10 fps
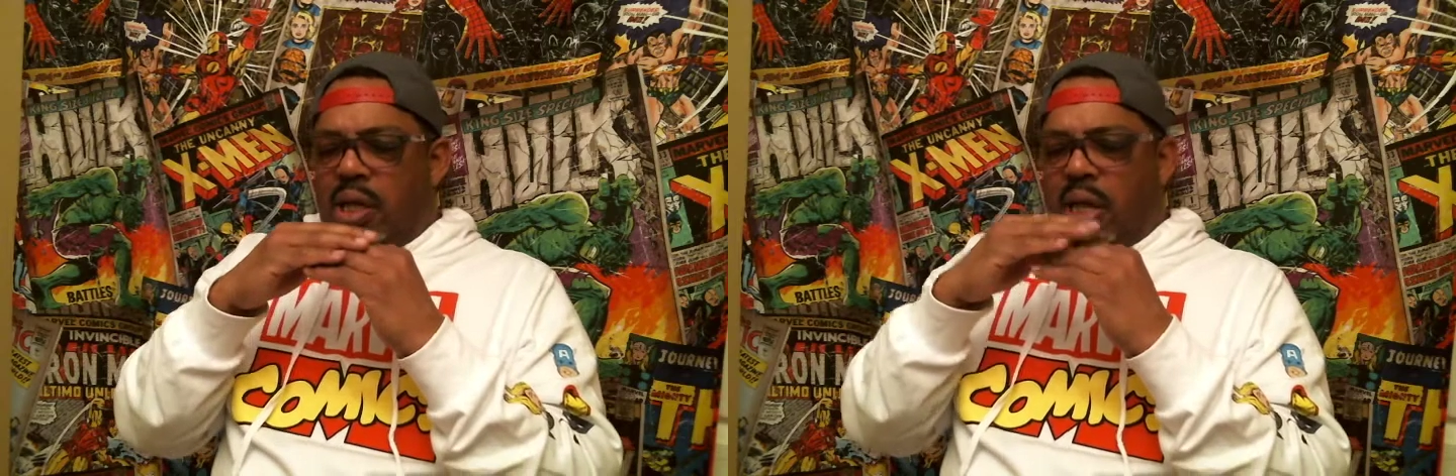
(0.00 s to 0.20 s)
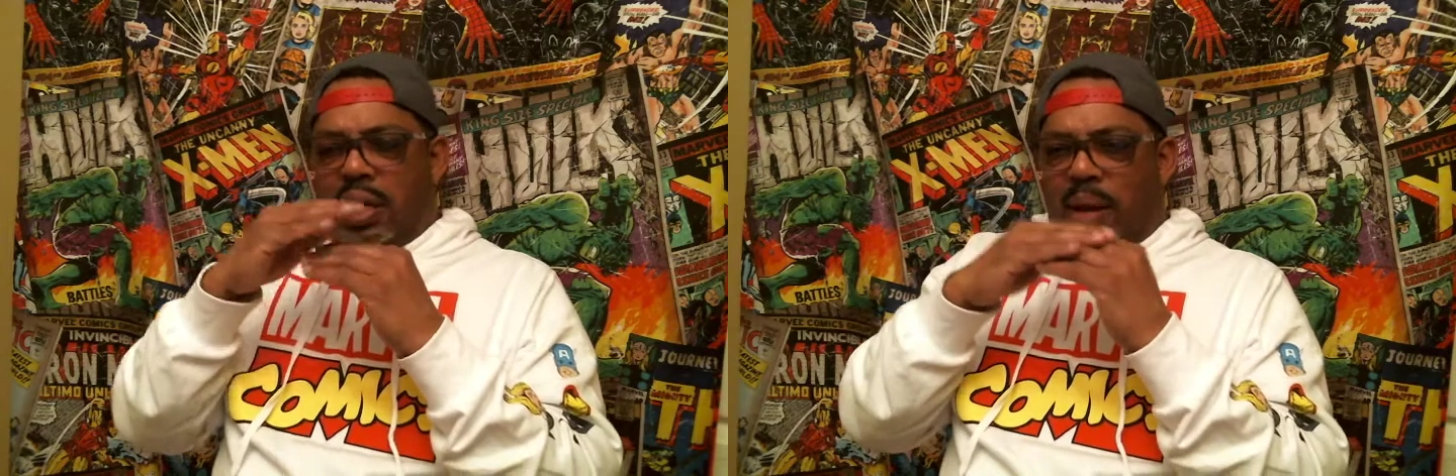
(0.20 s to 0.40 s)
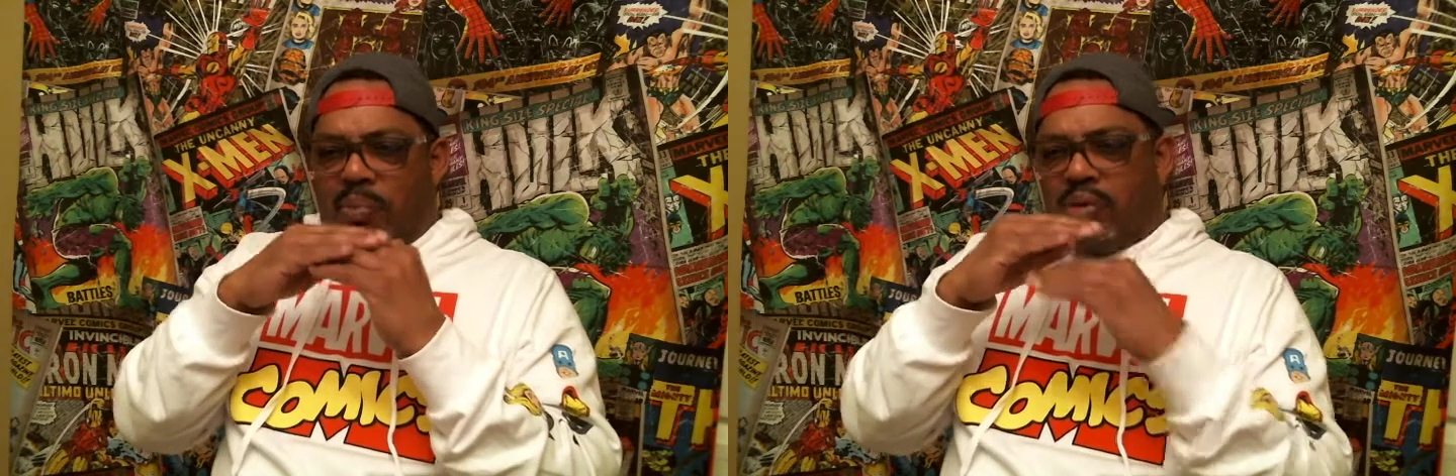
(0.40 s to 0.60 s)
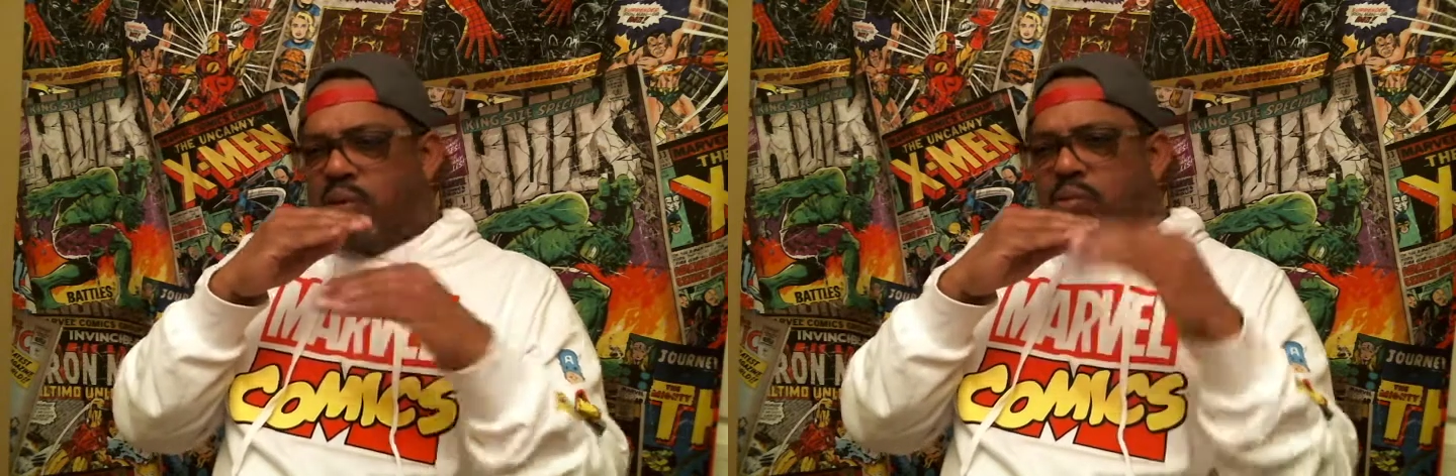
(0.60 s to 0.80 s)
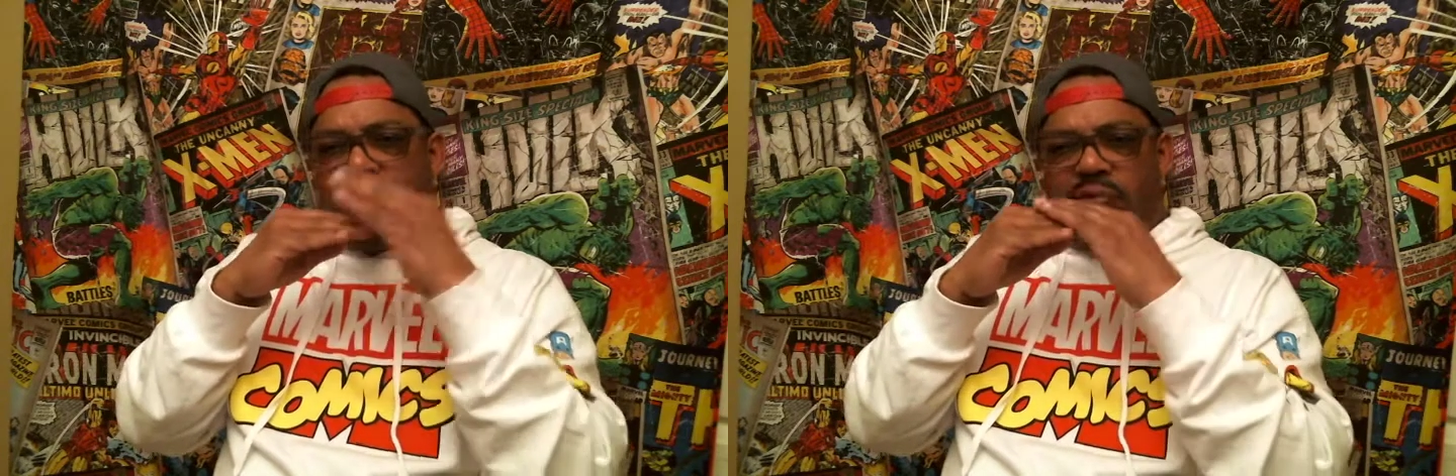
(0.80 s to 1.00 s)
and that person
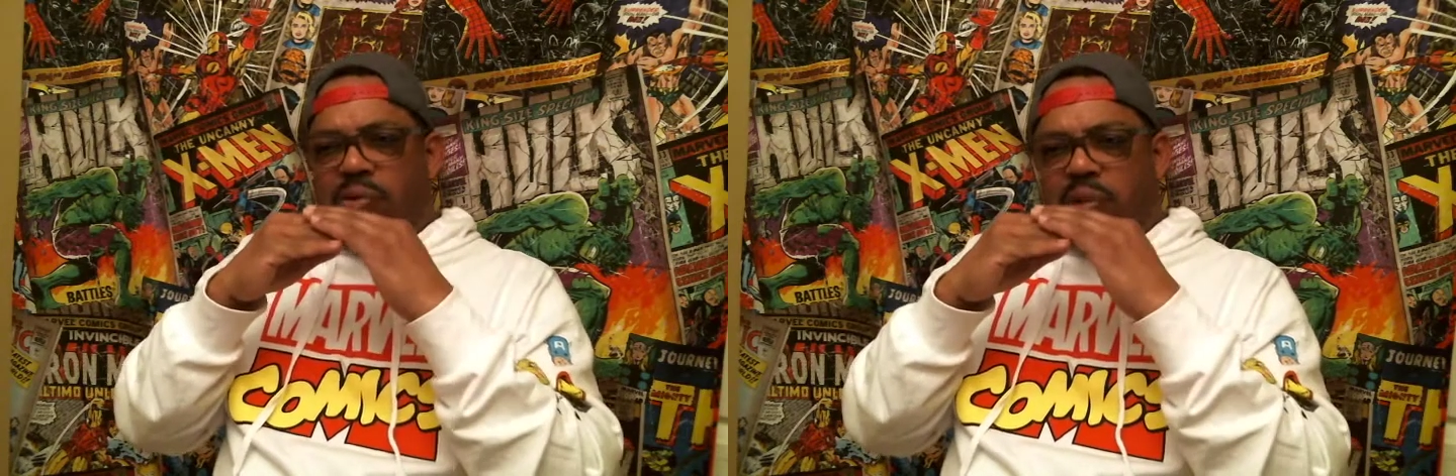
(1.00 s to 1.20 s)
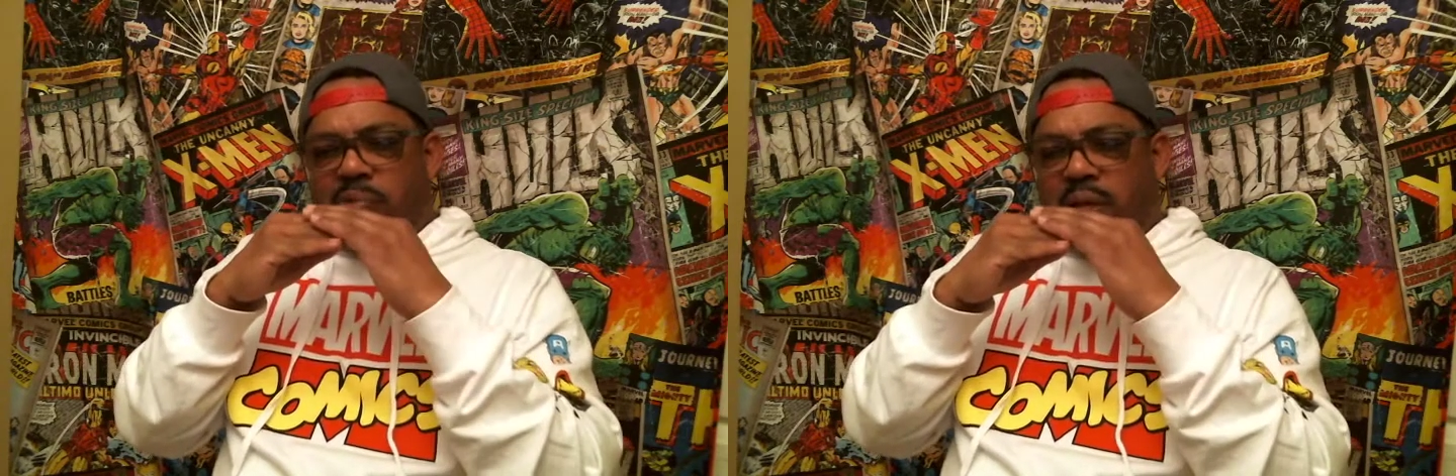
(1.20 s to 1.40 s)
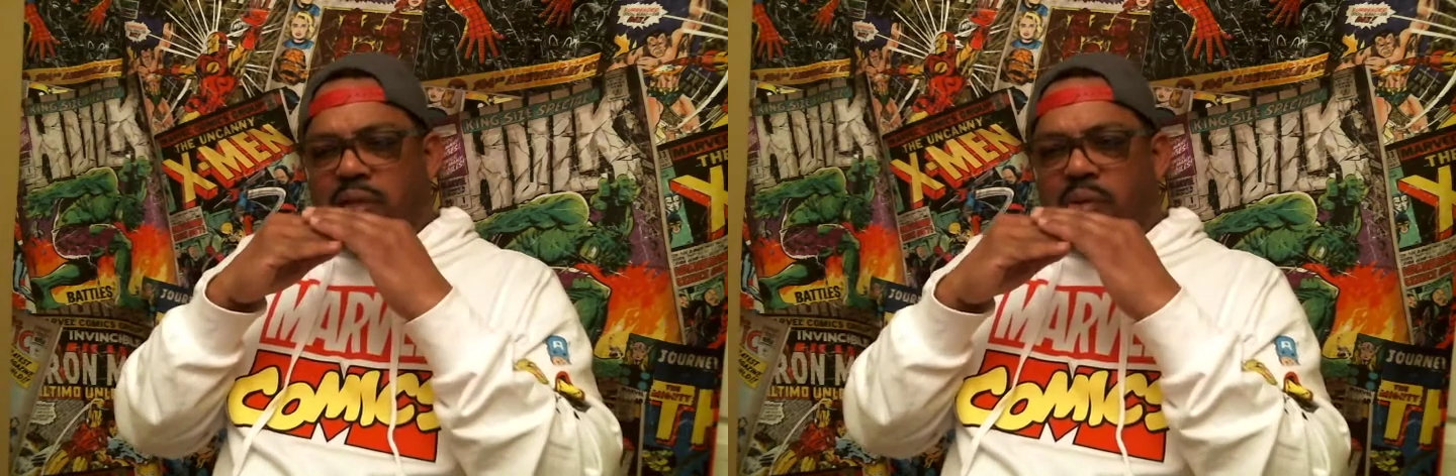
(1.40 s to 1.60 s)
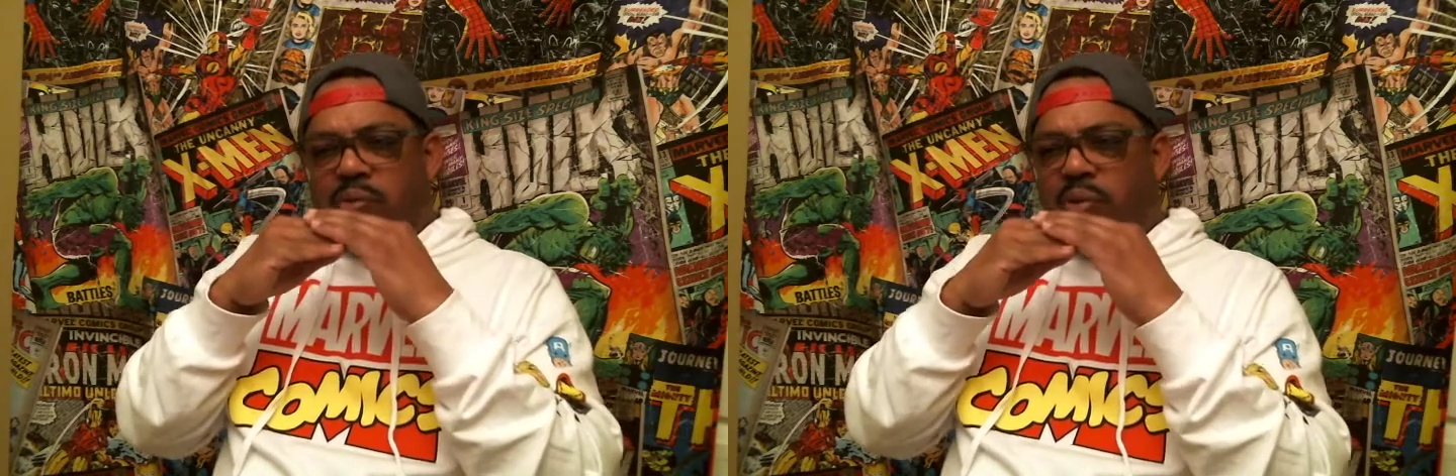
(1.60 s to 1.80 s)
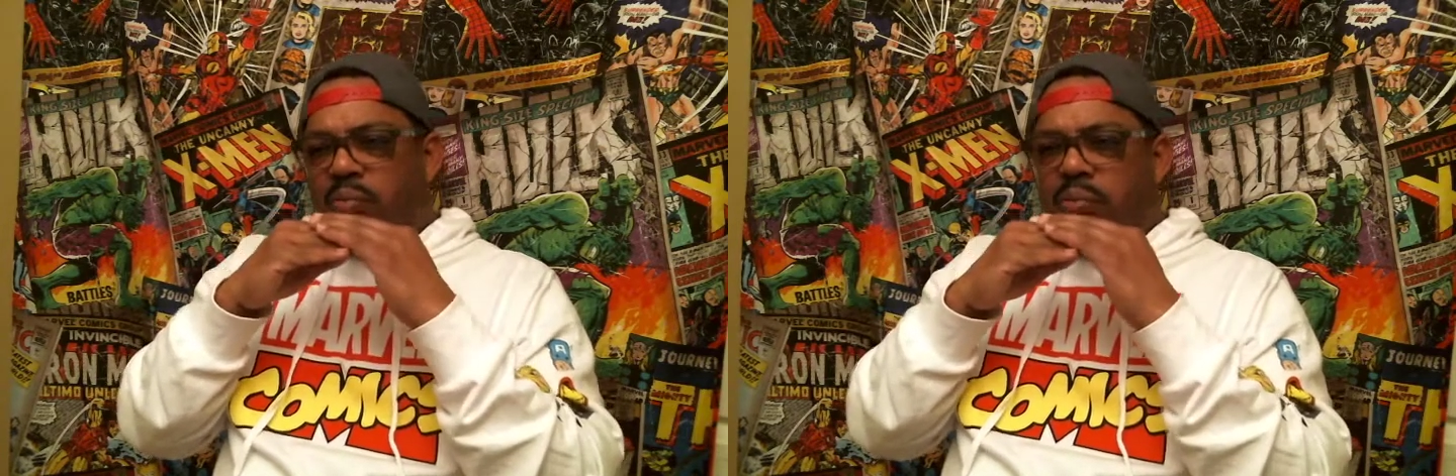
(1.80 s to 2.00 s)
was influenced by
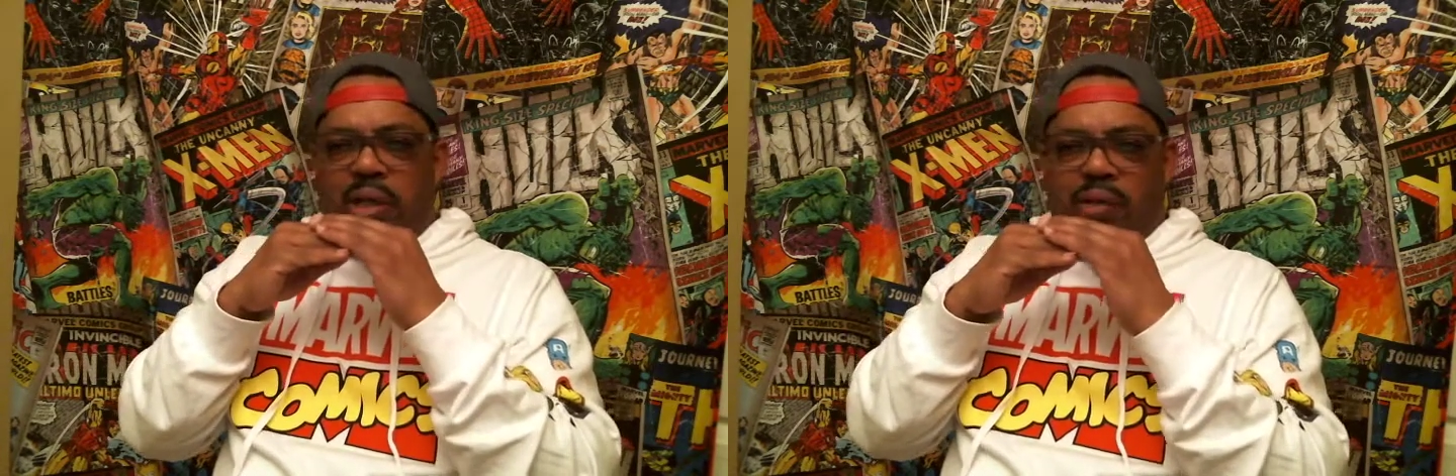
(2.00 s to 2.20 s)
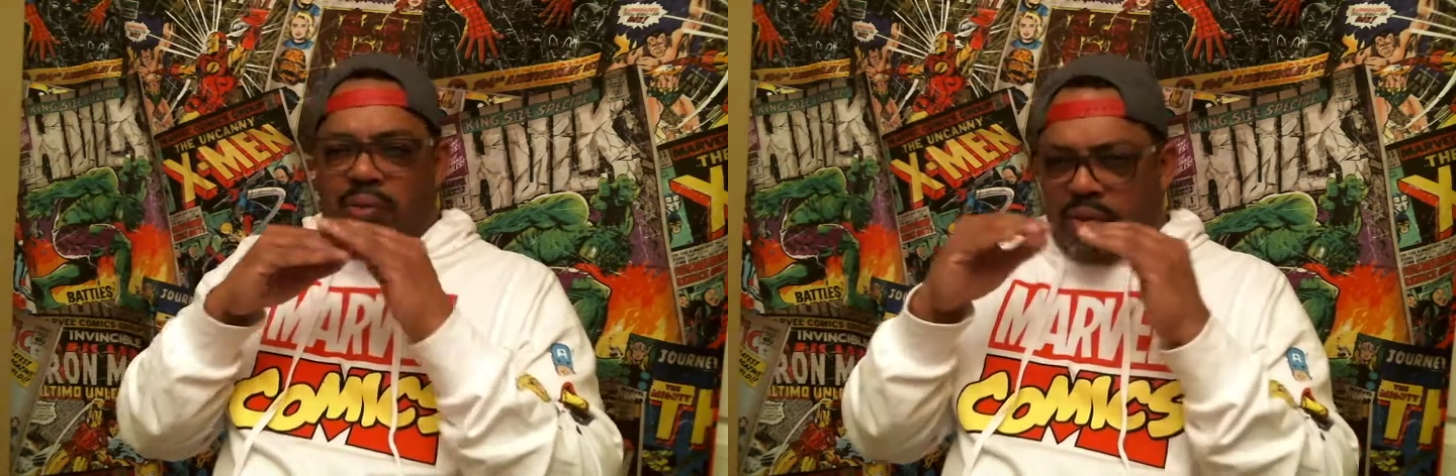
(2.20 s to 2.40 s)
someone. But